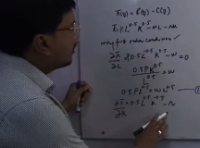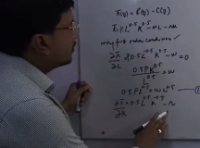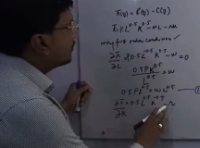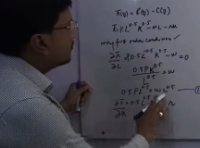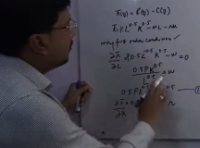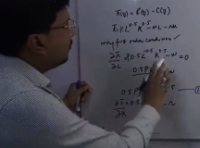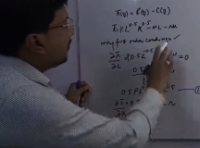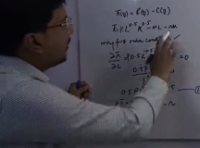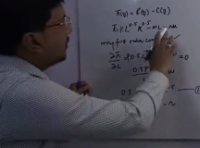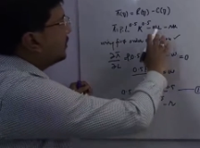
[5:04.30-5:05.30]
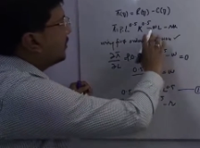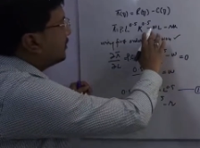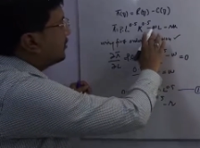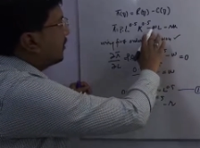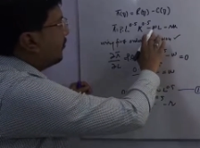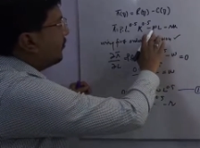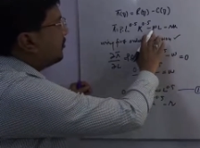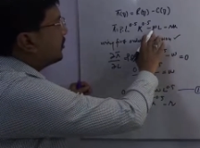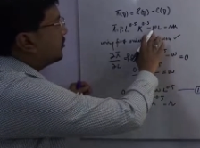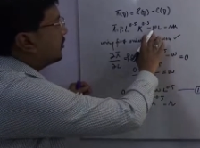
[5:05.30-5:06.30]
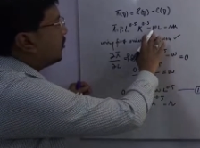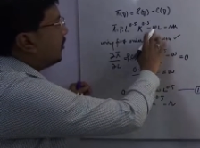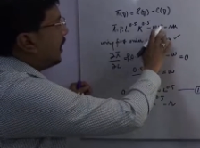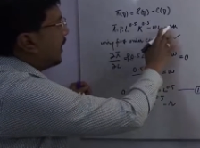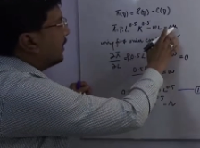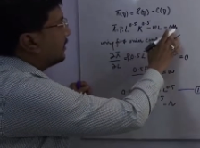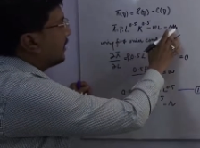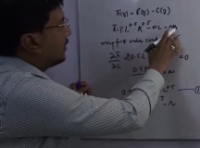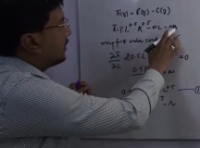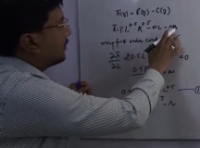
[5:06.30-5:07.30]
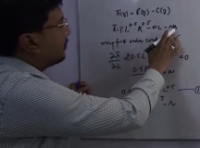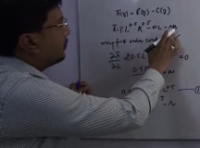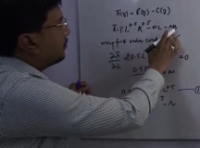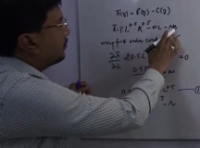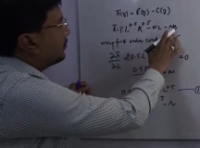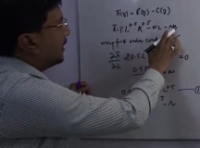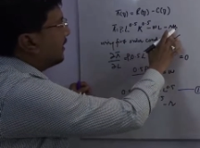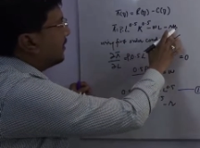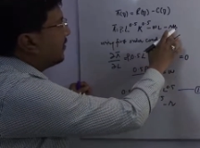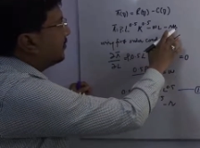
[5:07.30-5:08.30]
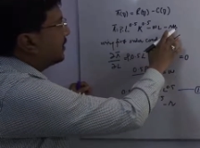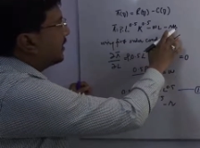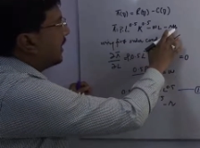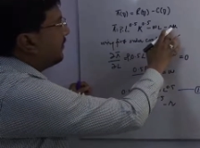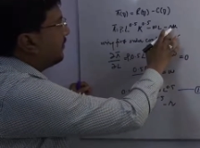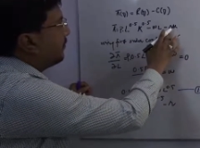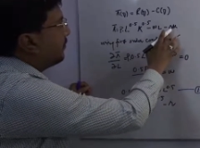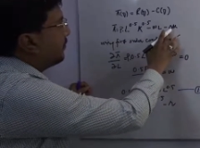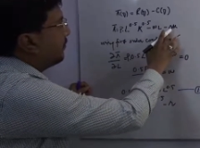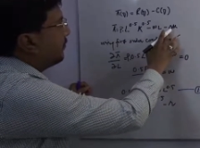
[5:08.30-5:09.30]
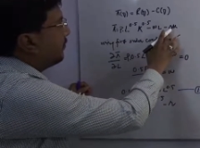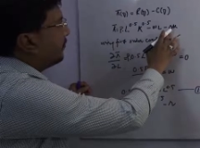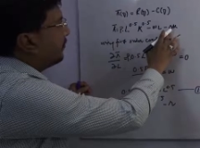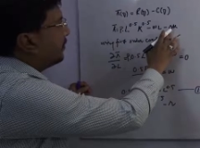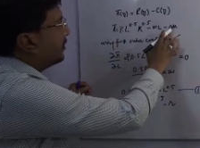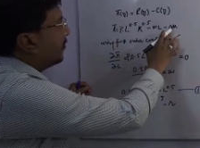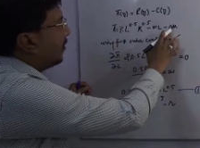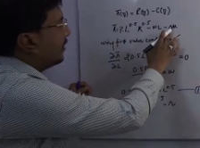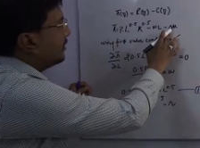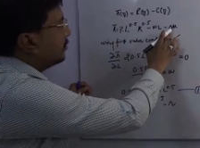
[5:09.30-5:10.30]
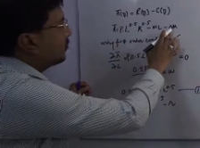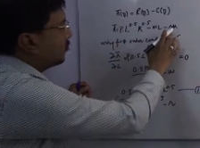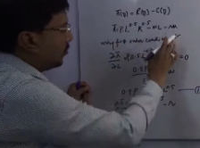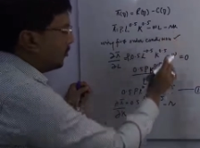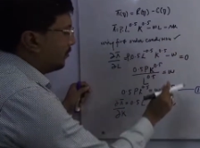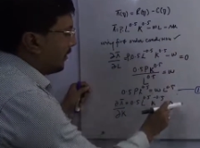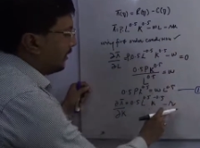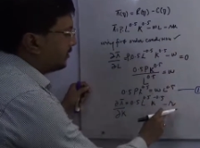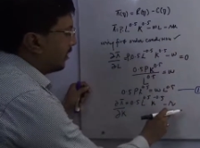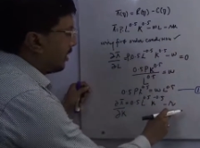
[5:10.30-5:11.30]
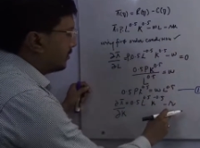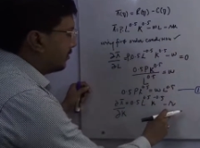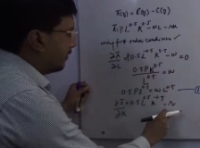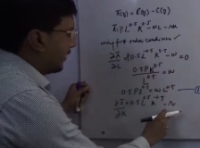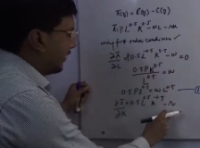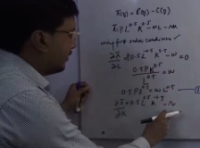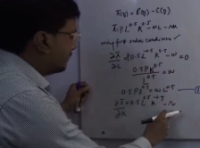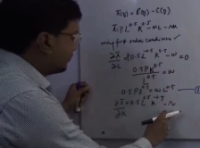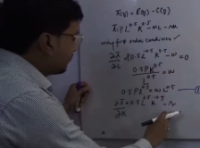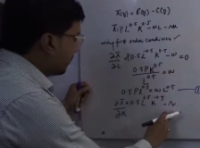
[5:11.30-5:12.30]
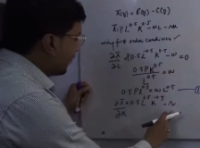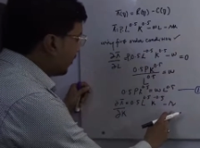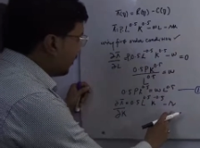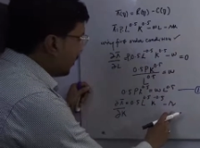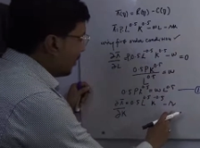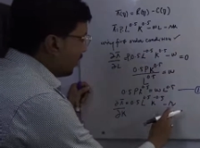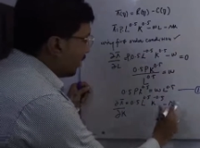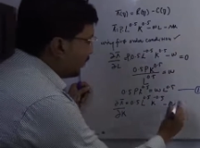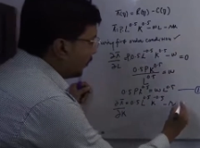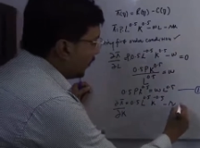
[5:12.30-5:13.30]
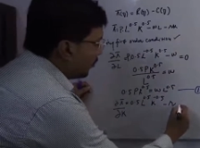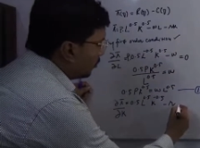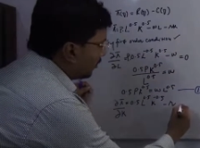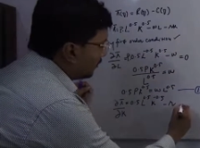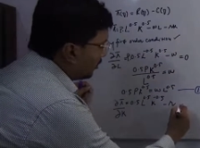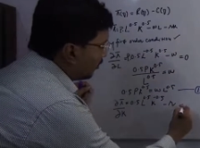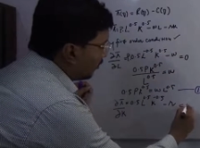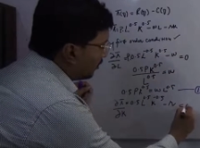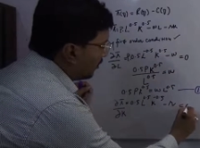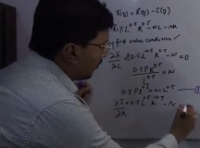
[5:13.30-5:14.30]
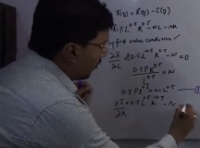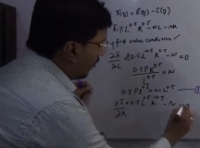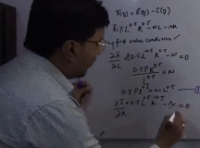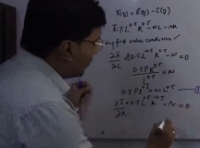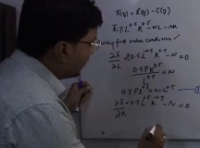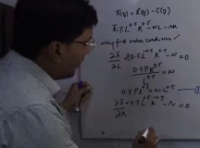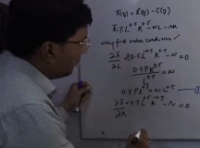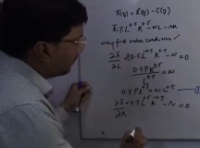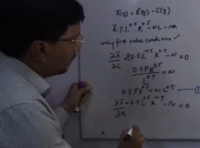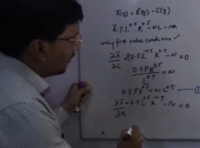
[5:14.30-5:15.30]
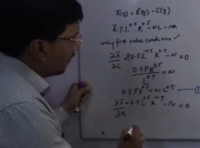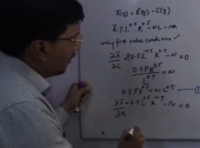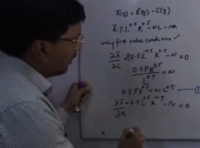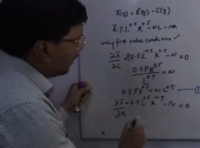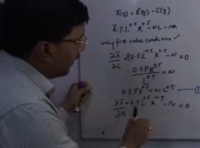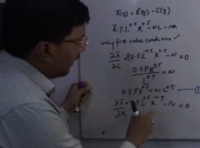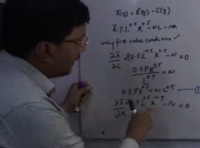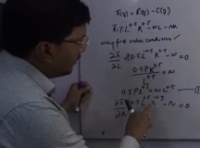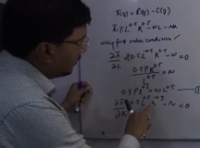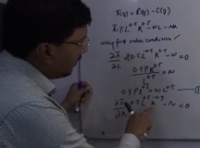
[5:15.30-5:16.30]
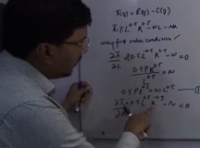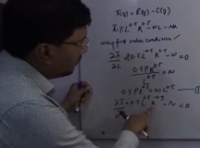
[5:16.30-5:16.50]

simply this term will be a zero and then the derivative of the k will be the 1 so the minus r is remaining equate to the 0 number 1 step then this